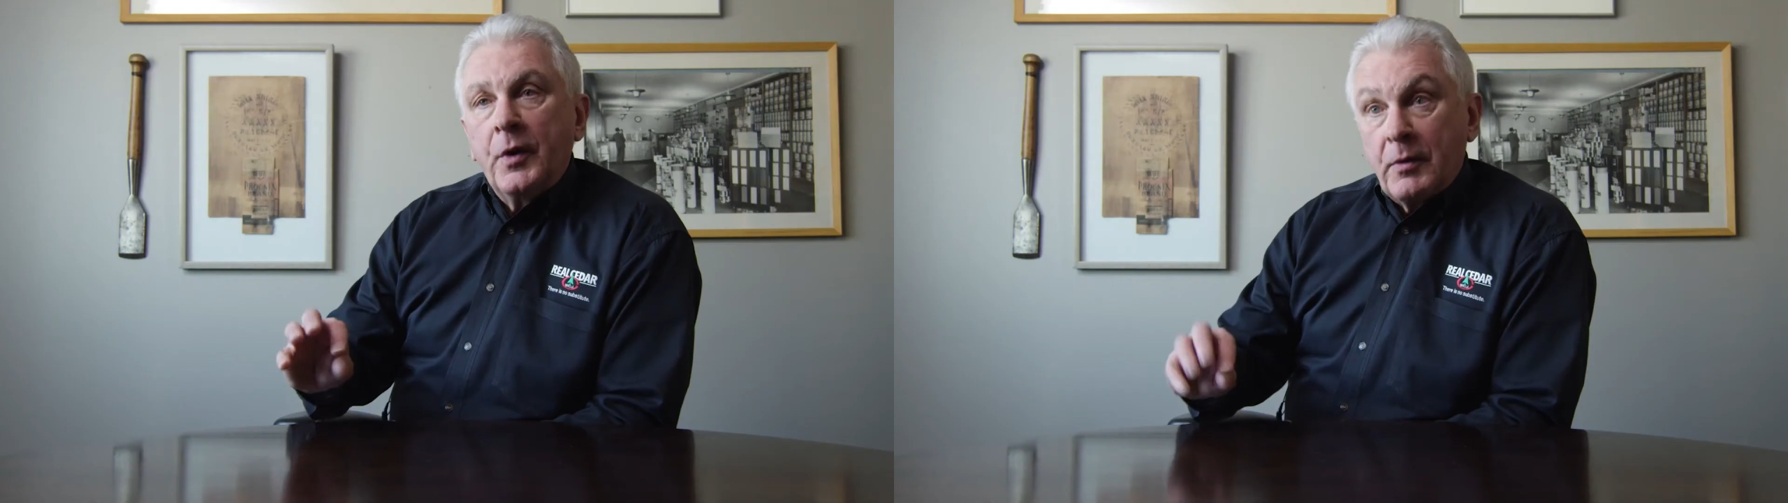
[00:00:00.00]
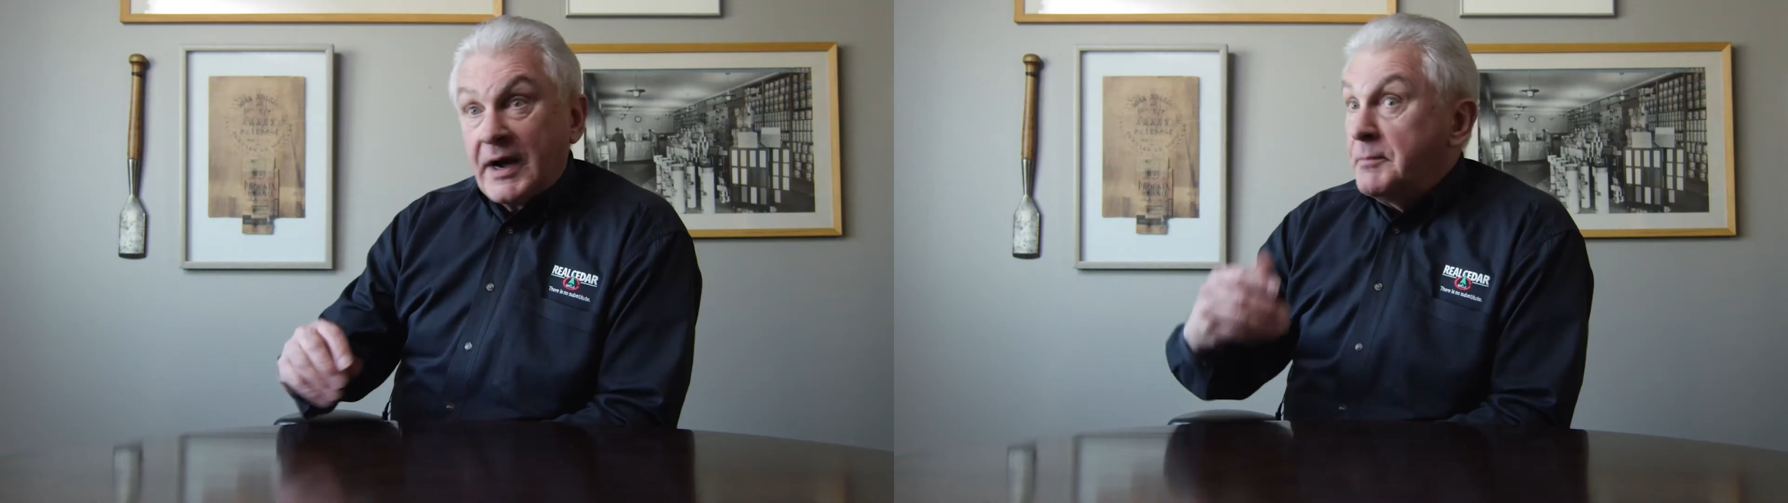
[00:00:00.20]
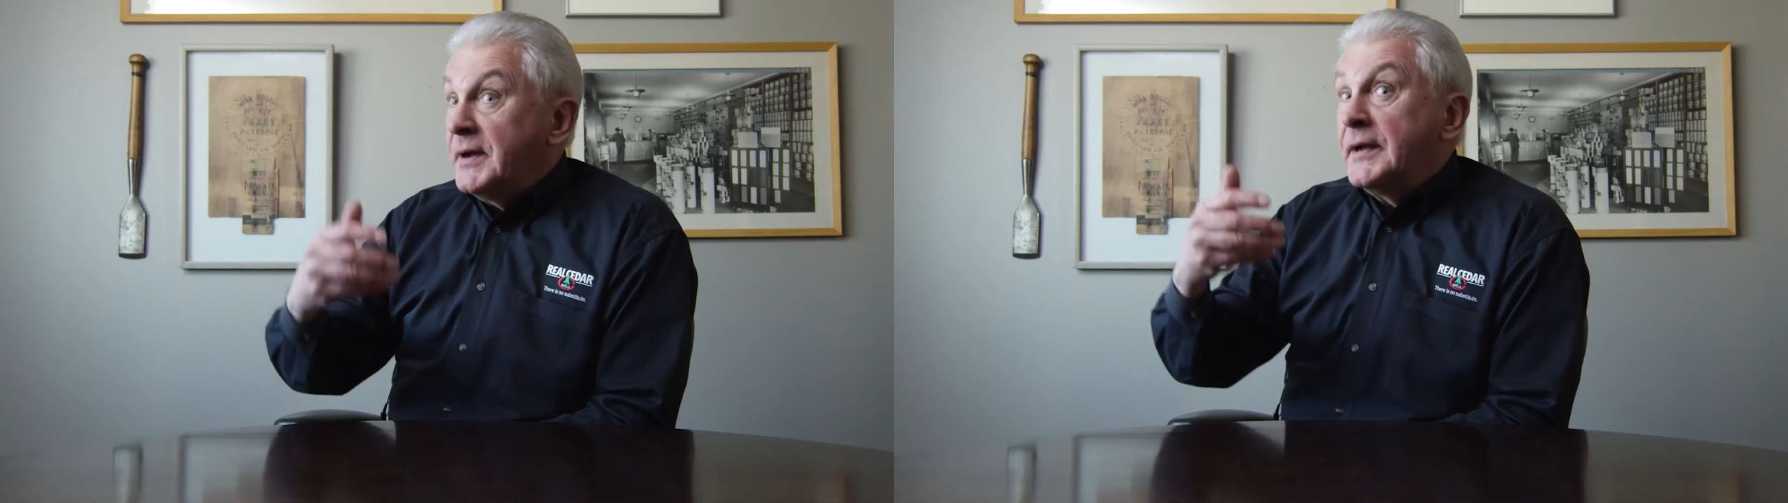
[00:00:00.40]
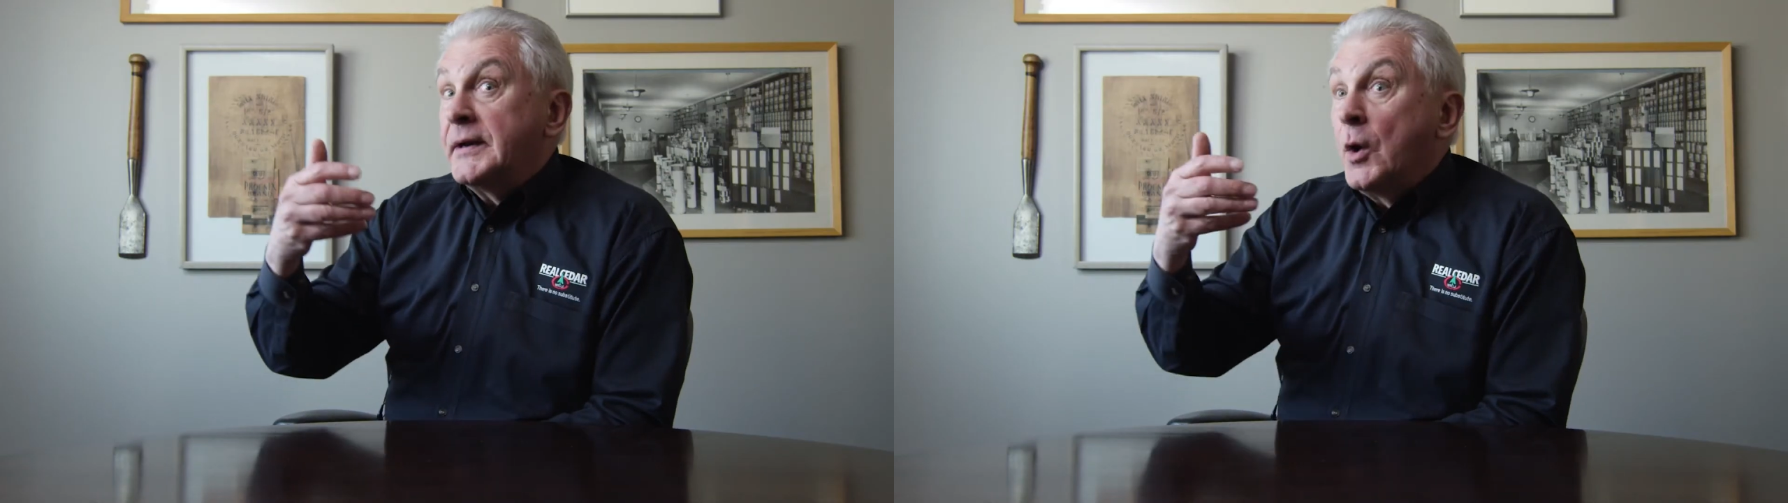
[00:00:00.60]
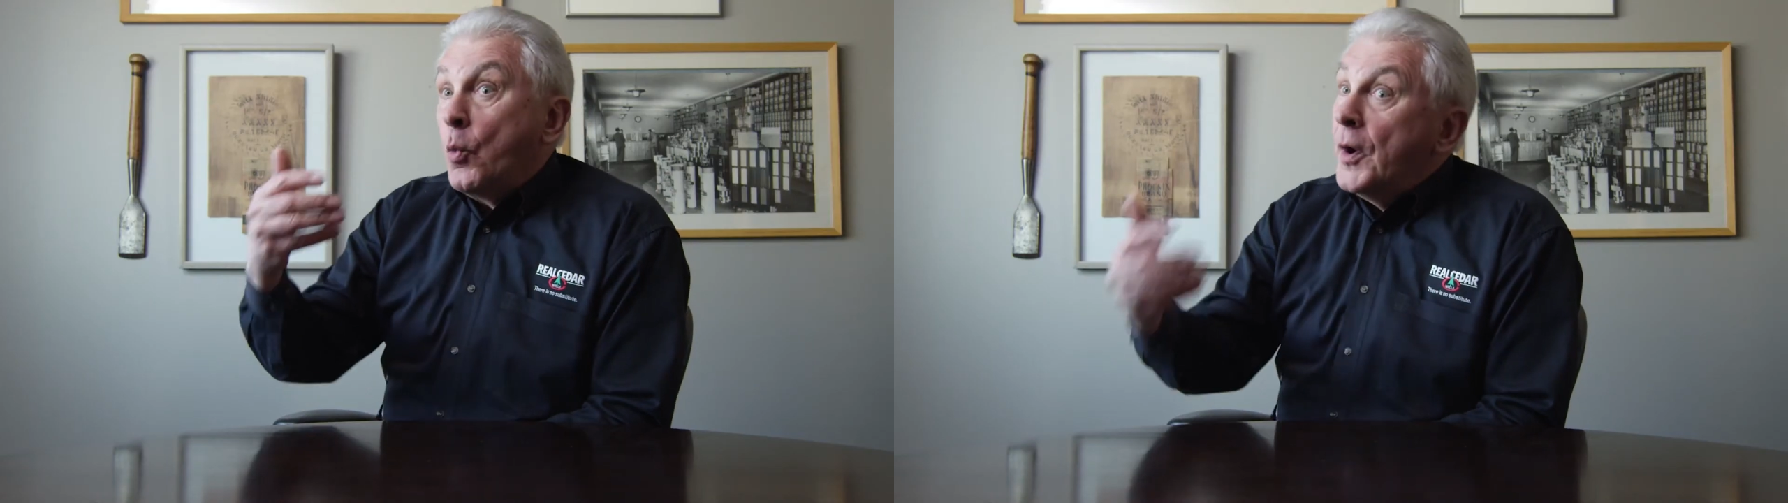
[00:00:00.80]
recommend
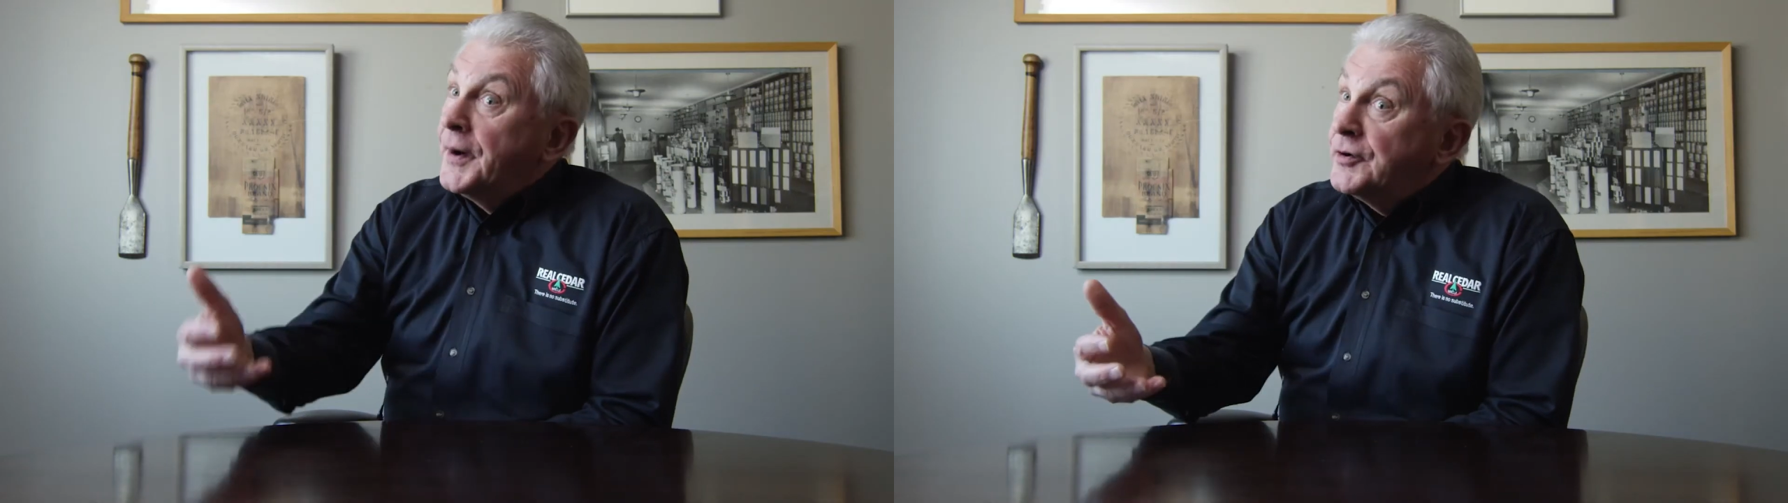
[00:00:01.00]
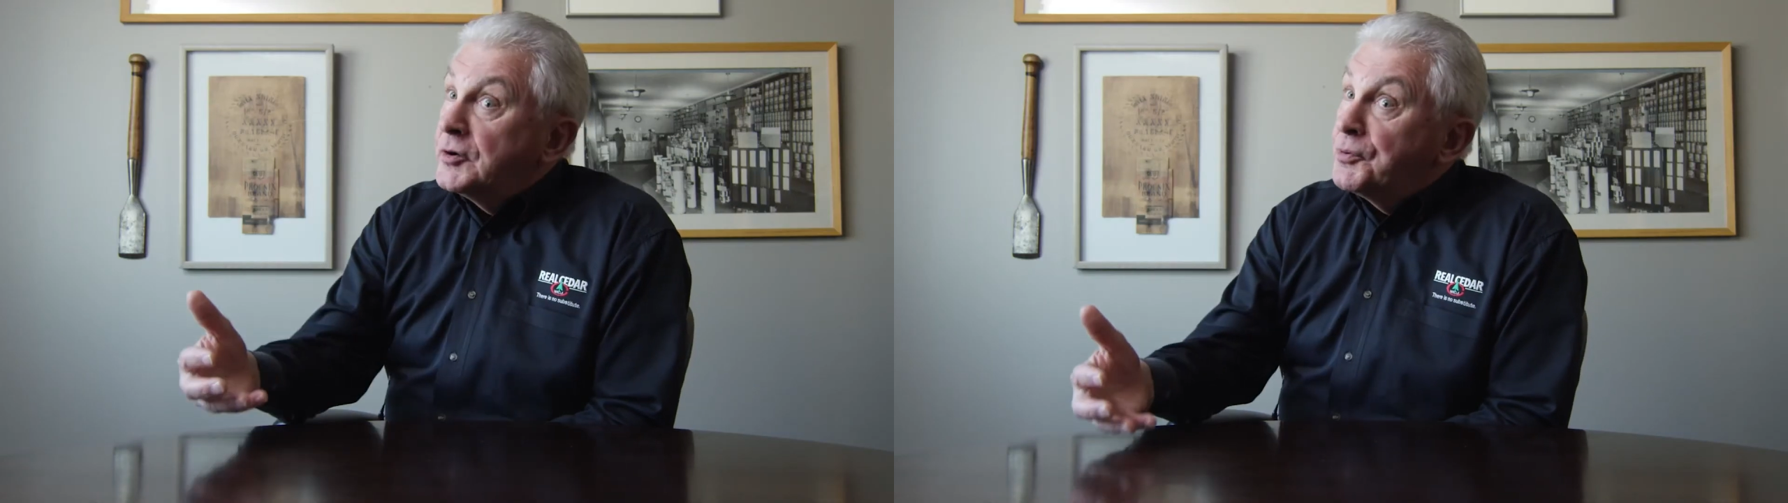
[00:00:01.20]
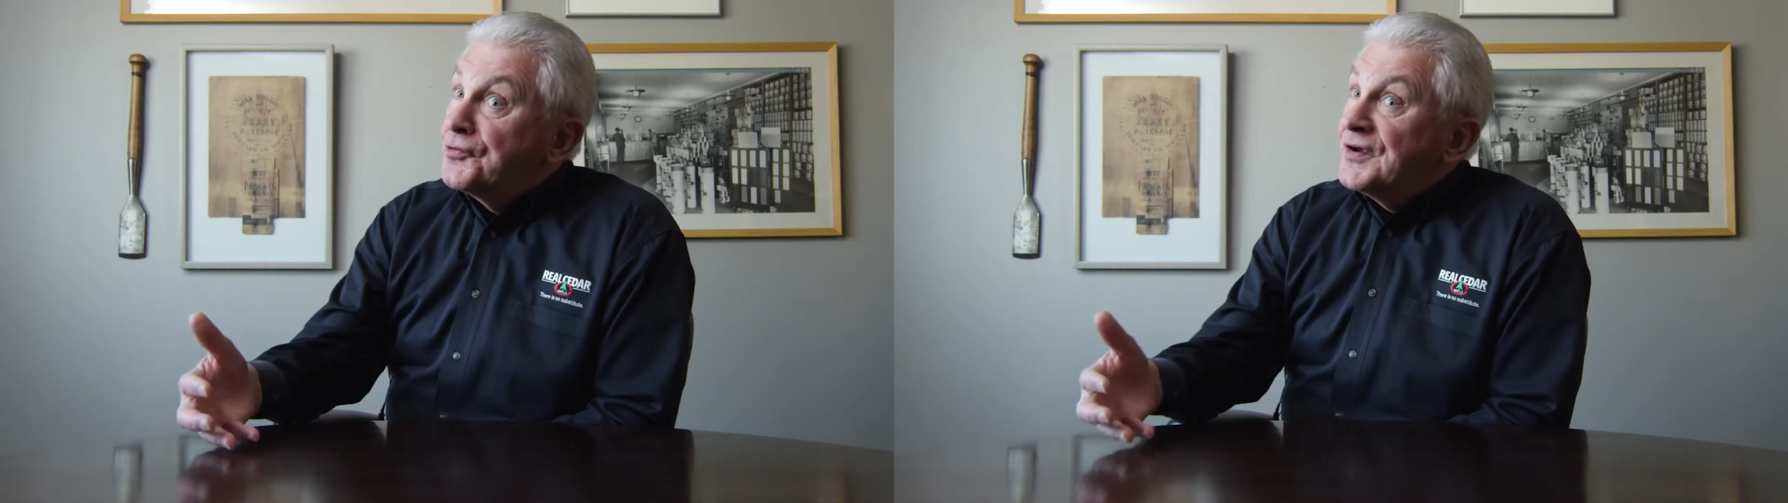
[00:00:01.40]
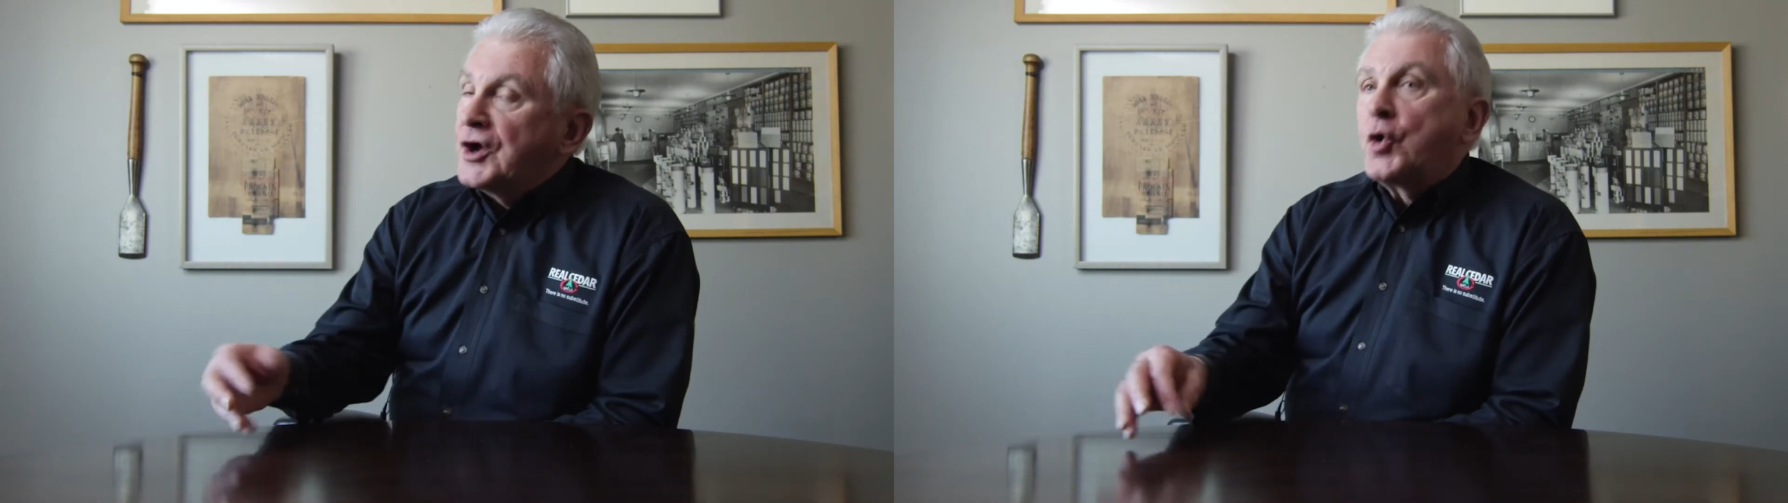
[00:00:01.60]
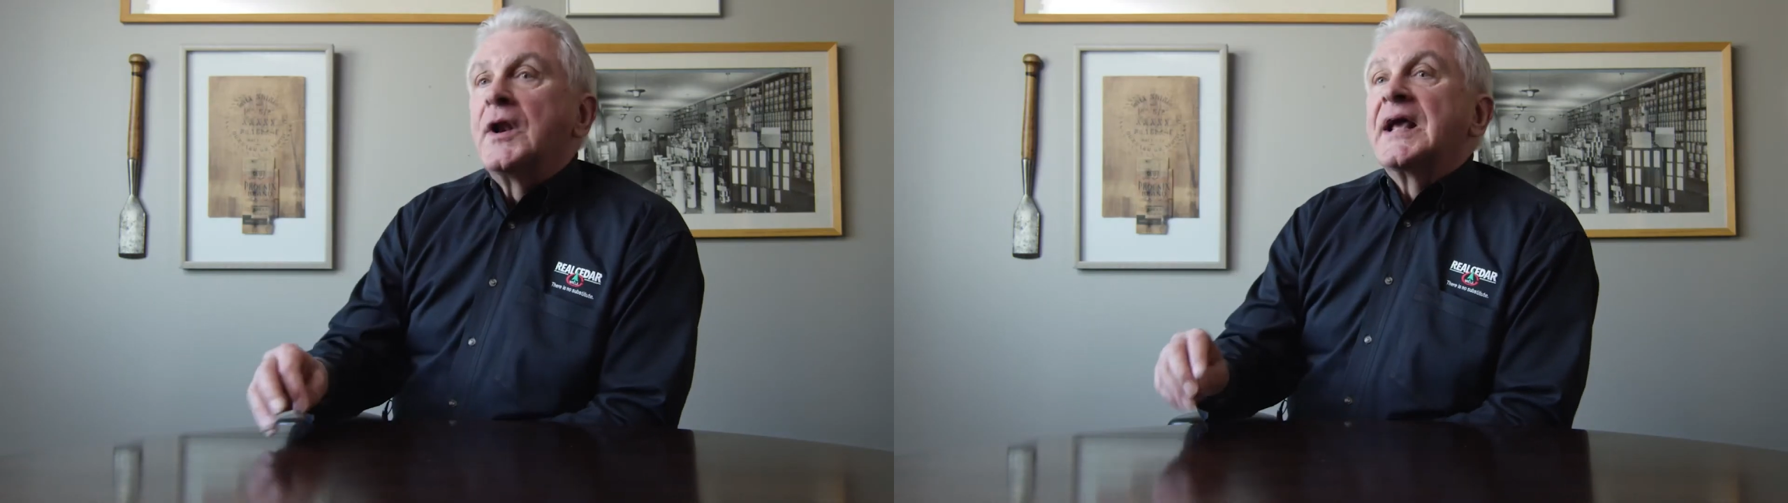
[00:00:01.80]
100%
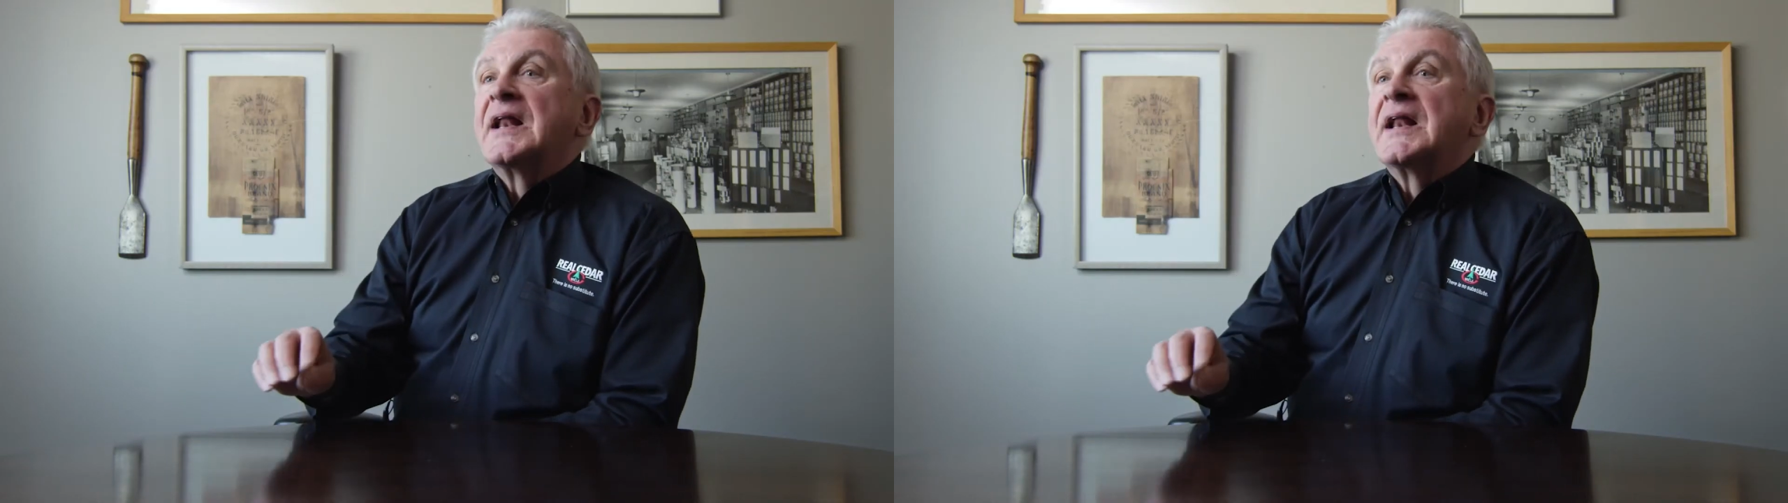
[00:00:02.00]
acrylic